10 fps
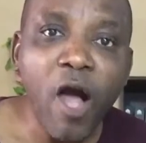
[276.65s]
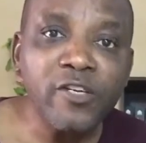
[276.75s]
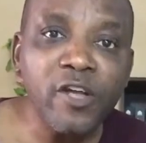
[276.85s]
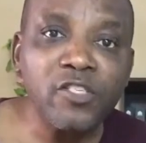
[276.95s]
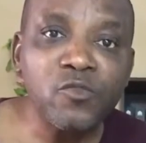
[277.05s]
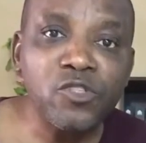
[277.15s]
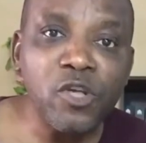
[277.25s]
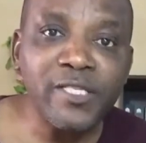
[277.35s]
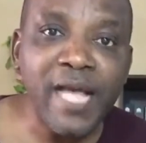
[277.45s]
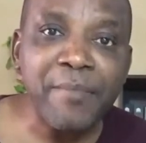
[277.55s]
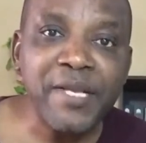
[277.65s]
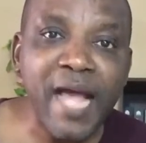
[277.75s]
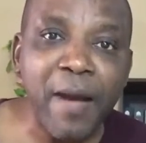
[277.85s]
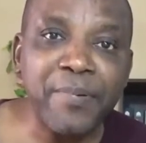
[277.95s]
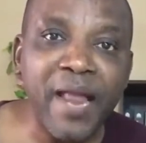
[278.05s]
All those social
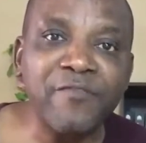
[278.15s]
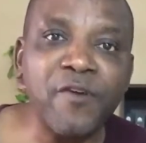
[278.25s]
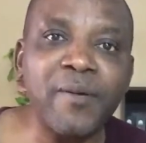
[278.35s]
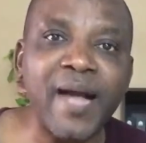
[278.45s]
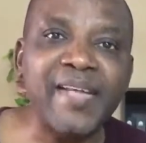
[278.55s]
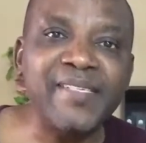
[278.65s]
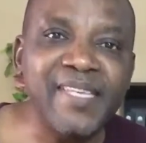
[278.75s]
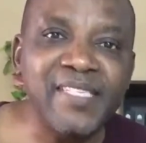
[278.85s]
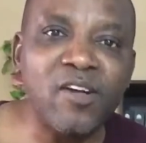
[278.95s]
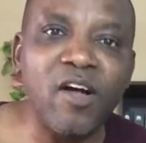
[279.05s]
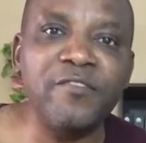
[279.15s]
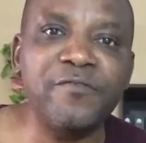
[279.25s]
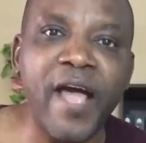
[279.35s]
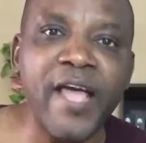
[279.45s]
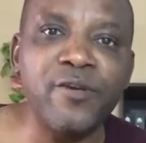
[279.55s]
media platforms can
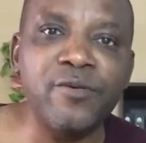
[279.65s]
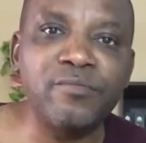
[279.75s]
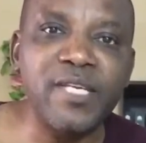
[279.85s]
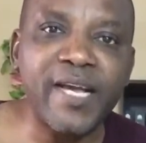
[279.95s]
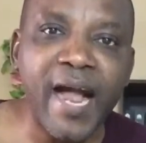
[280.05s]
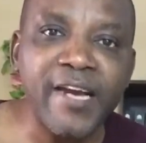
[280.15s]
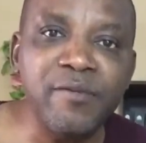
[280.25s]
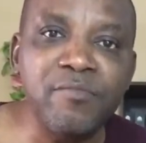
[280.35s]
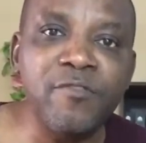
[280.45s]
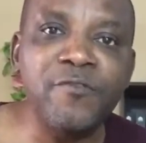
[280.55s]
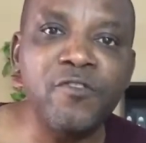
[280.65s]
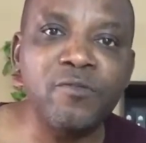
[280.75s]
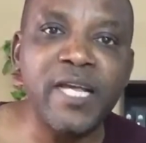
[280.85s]
disqualify you. They can remove you.